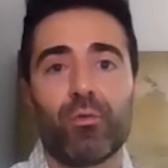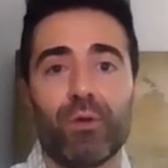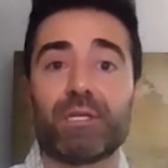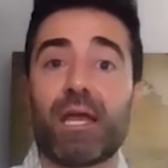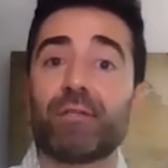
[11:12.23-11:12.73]

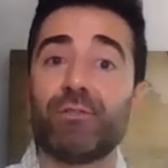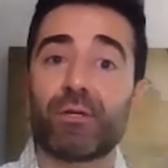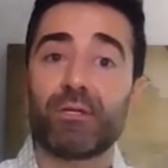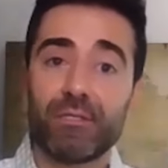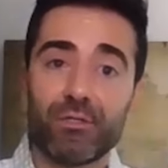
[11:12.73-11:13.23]
which as you
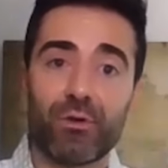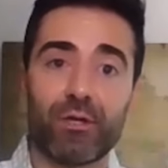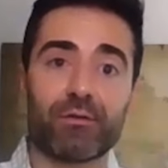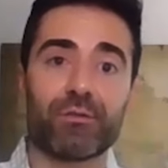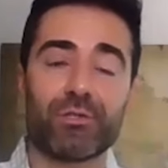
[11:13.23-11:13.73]
continue
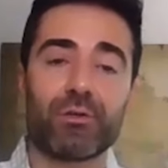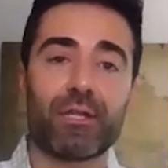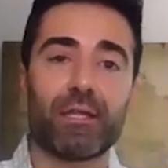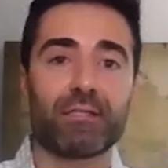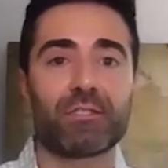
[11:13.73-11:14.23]
on your
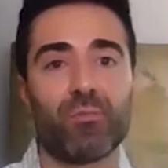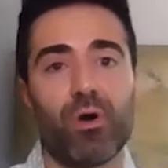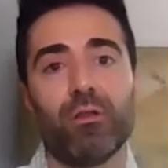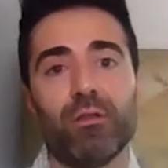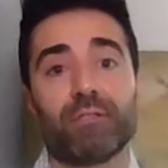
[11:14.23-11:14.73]
journey, that
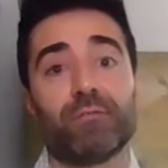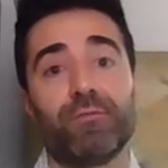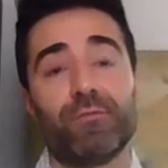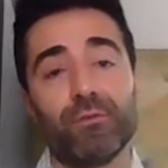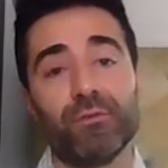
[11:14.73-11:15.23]
small list of
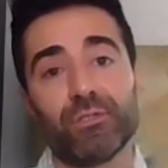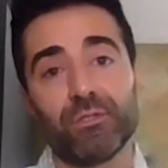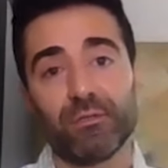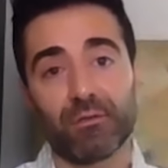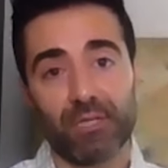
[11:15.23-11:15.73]
foods
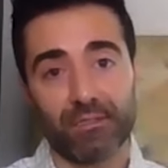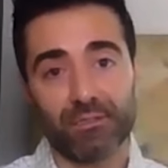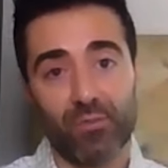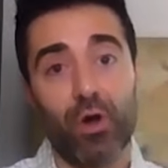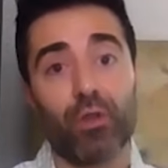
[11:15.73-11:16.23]
should get
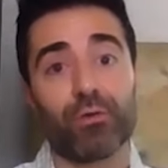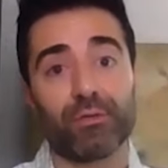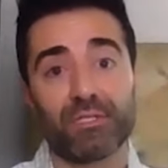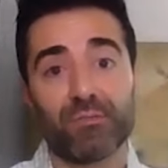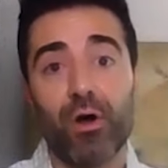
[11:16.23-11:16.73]
smaller
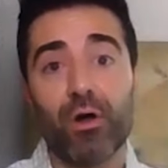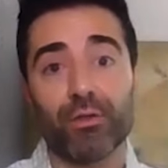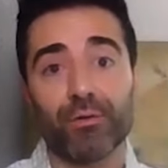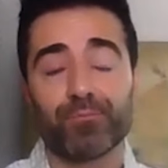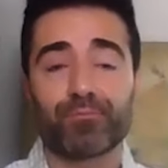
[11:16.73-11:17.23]
and
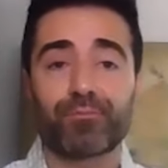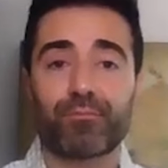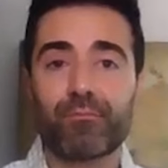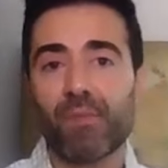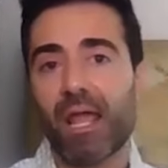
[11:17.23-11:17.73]
smaller
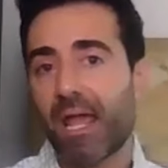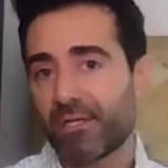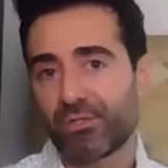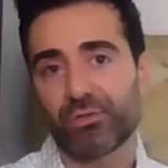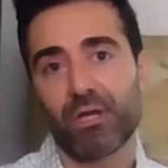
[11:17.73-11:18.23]

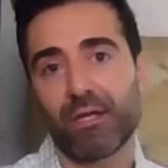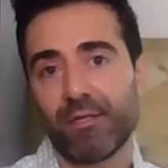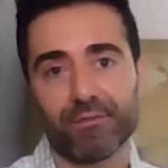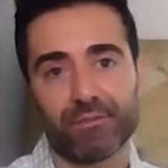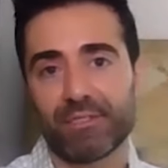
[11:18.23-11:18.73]
as your gut
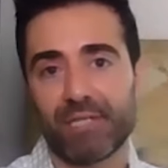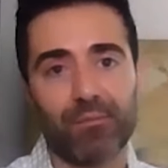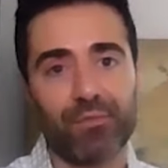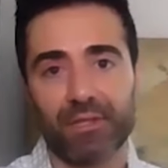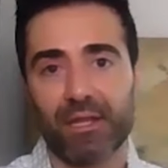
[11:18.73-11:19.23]
heals. The
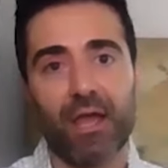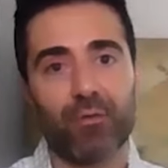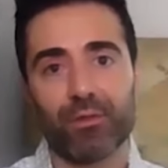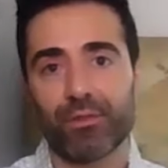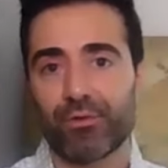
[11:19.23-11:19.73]
same thing that I
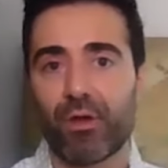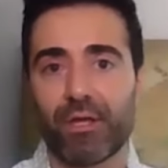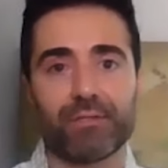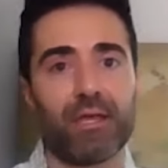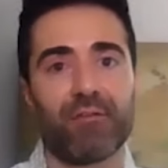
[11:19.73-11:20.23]
went through. I
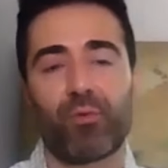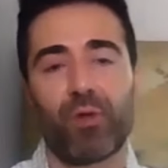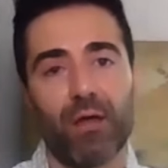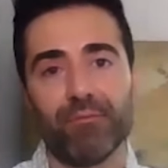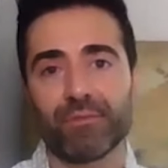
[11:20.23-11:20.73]
used to have
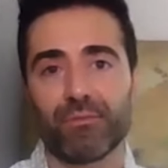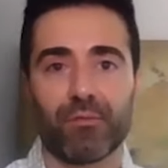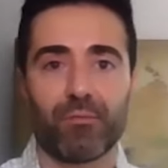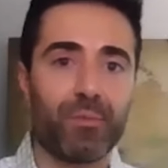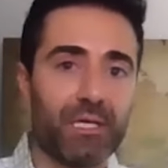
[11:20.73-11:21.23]
problems
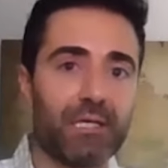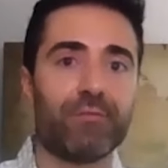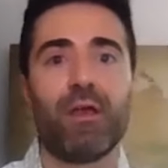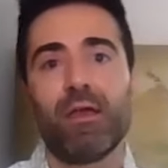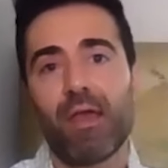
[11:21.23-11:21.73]
with
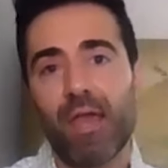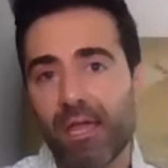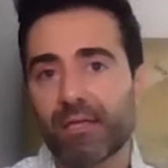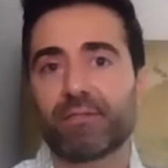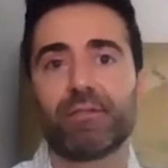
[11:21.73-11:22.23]
beef,
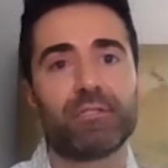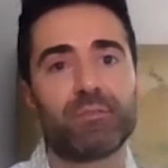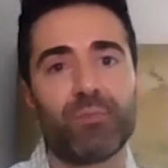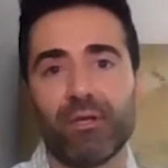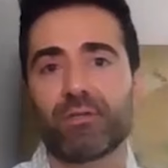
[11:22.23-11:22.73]
eggs,
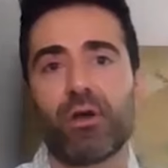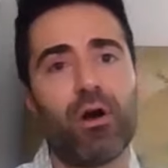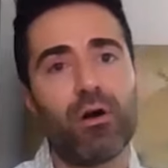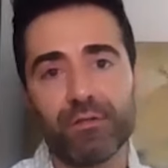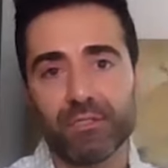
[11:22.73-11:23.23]
spinach,
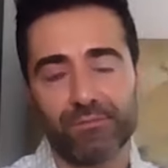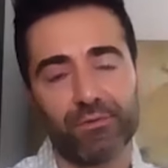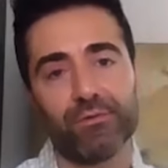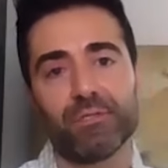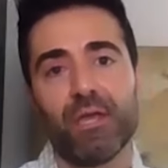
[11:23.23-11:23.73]
all these
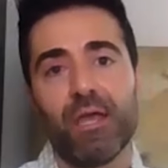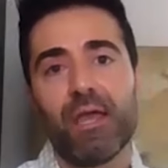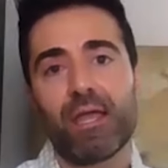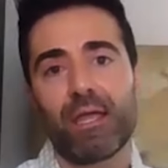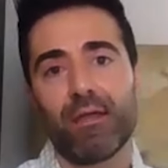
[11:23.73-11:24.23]
foods.
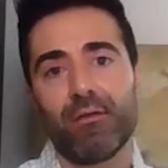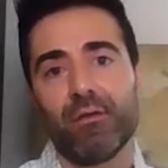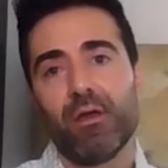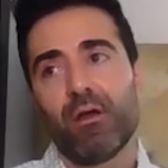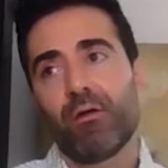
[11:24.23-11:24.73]
And
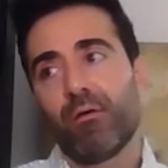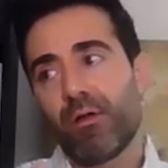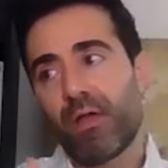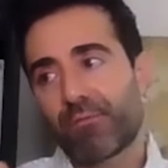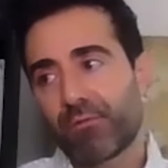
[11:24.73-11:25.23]
mm-hmm.
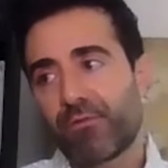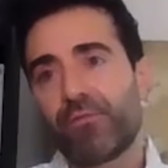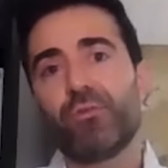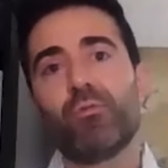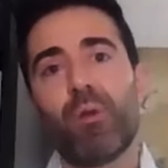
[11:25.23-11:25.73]
every
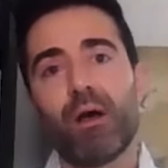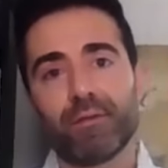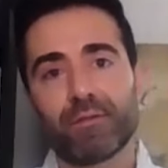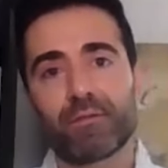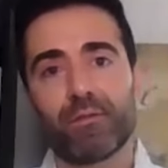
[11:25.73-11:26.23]
few
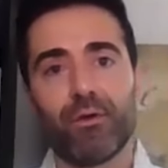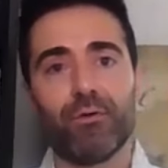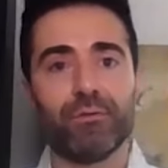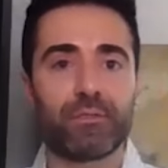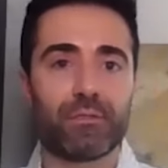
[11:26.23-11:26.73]
months,
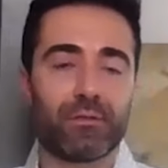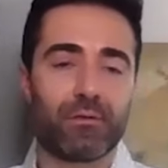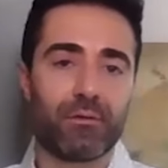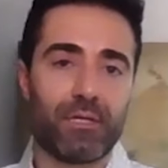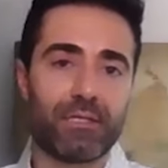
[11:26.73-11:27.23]
those
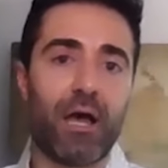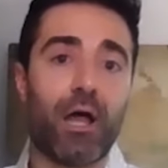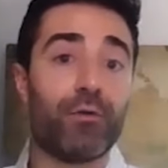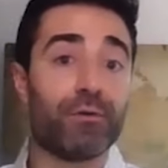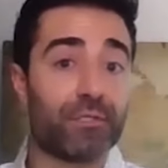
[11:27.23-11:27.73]

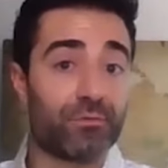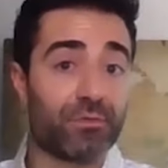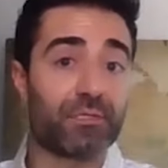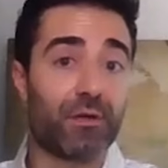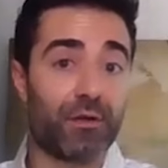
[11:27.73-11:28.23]
intolerance has
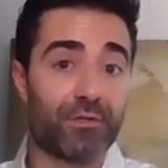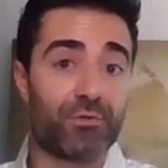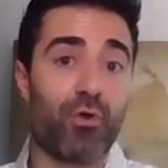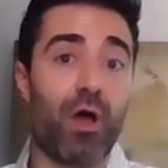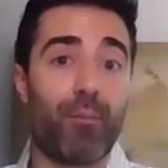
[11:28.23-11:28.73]
really started to
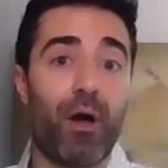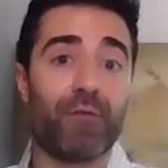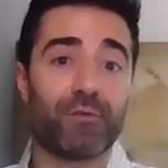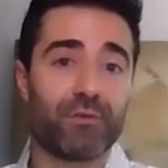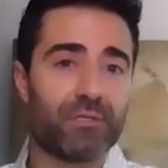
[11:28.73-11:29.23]
drop
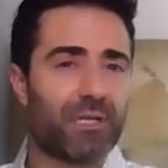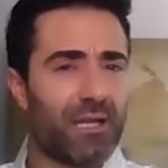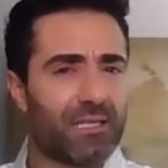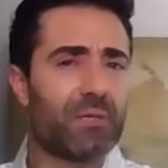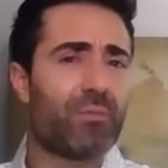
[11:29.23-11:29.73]
off. So just
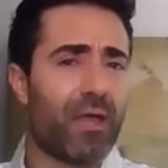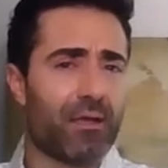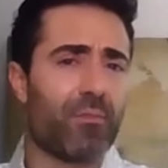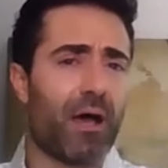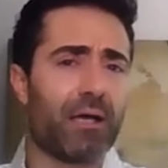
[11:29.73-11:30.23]
kind of keep that
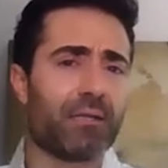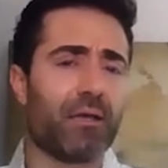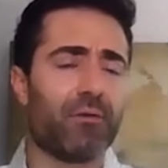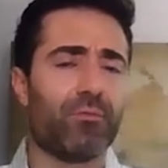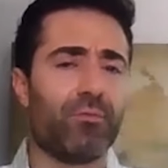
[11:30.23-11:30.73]
in mind
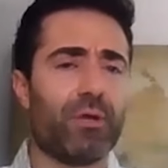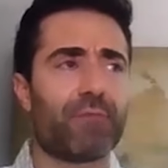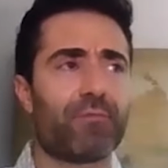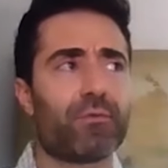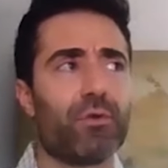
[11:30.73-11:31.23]
that
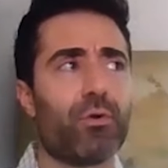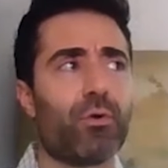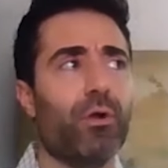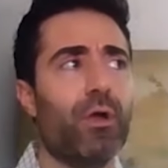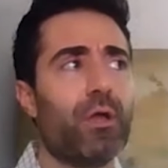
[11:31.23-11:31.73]
whatever
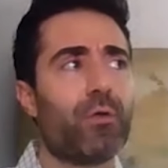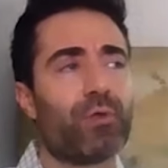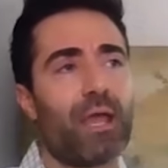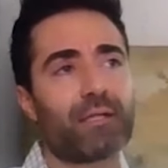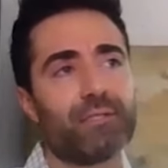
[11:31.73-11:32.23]
your
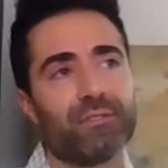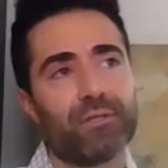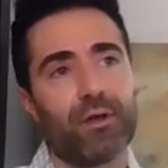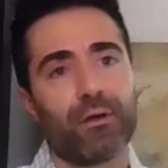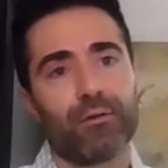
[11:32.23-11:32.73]
reactions
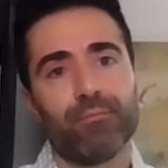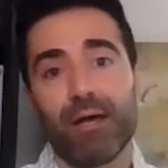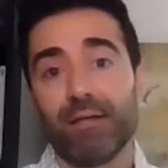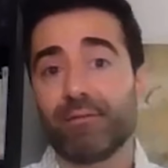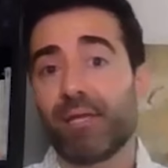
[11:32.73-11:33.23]
are
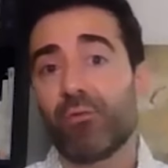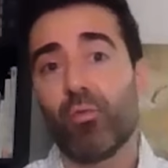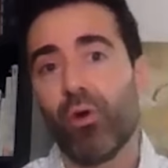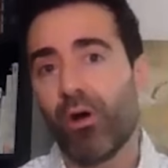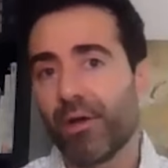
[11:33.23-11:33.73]
on day
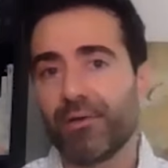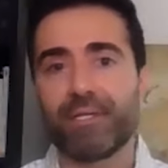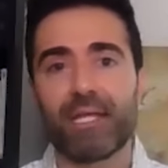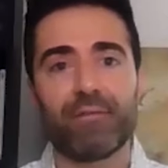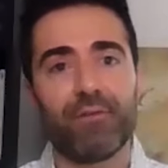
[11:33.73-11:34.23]
one or
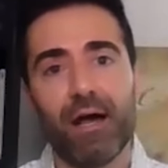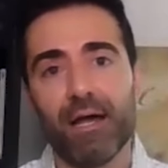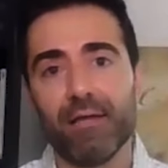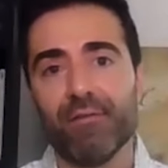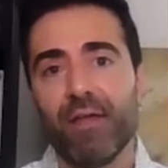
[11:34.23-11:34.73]
day
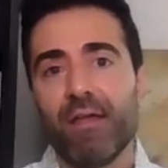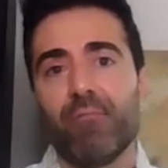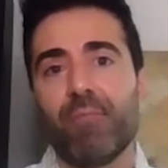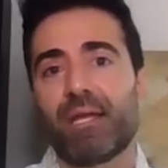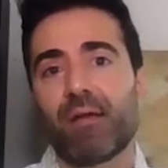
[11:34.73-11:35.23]
five
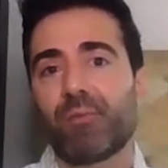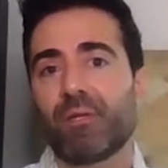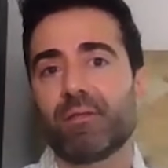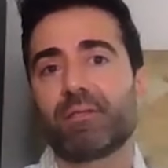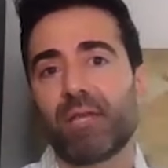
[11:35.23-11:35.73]
may not
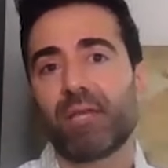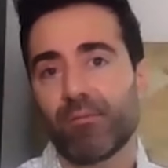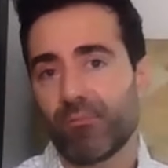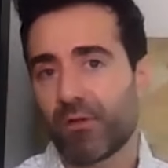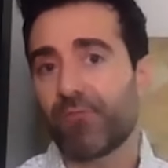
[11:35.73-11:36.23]
be the
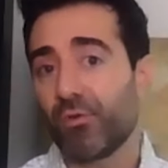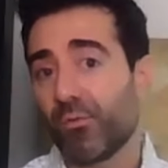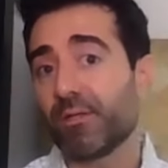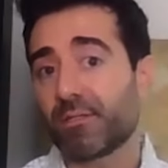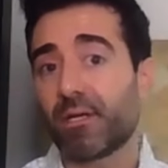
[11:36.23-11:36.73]
same a few
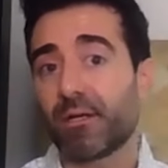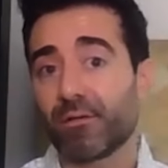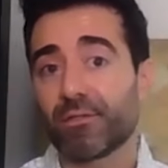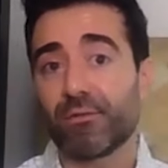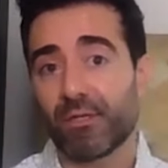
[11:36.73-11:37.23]
months later.
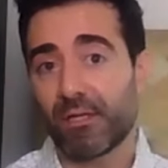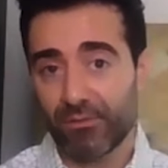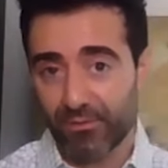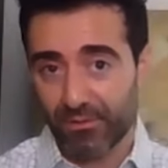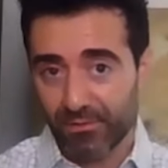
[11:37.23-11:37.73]
So that
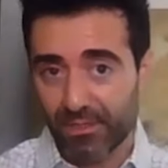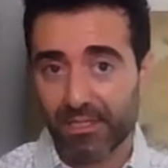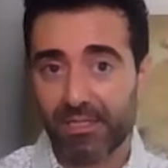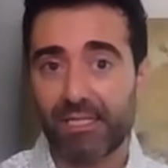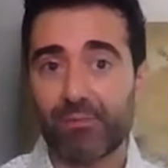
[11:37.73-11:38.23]
you, you know,
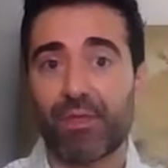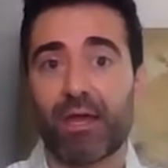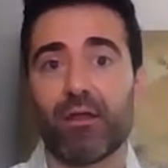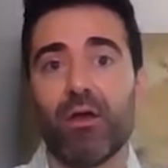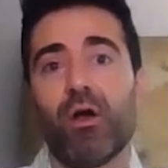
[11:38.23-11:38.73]
kind of keep
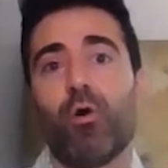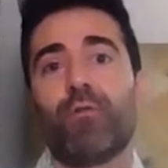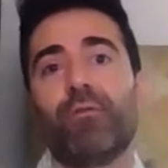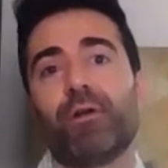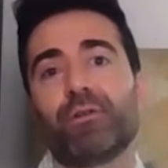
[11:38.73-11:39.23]
that
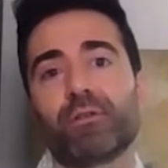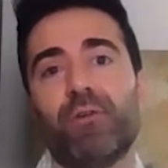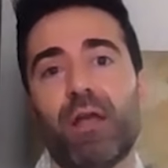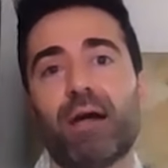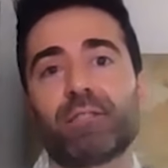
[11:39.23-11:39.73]
overarching
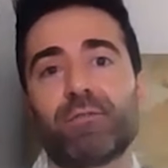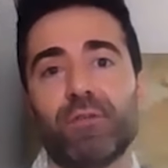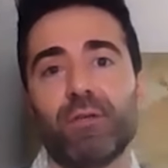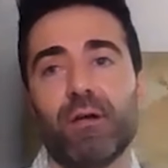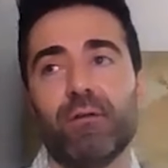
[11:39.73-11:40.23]

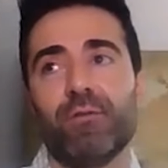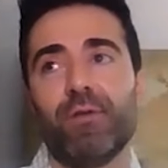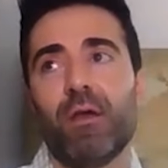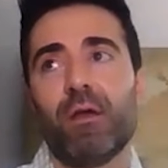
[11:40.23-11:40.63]
philosophy of